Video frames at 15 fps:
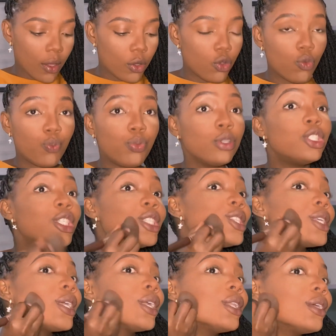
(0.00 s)
You push it
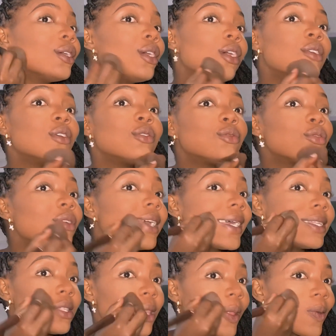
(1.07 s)
in so that
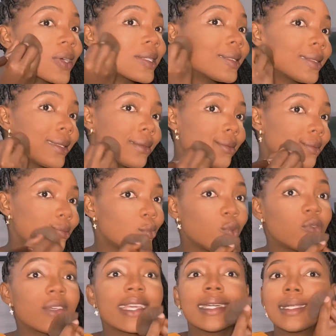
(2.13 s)
it locks in, you
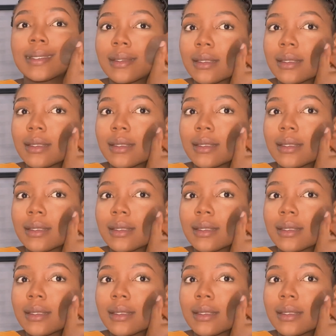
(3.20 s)
get?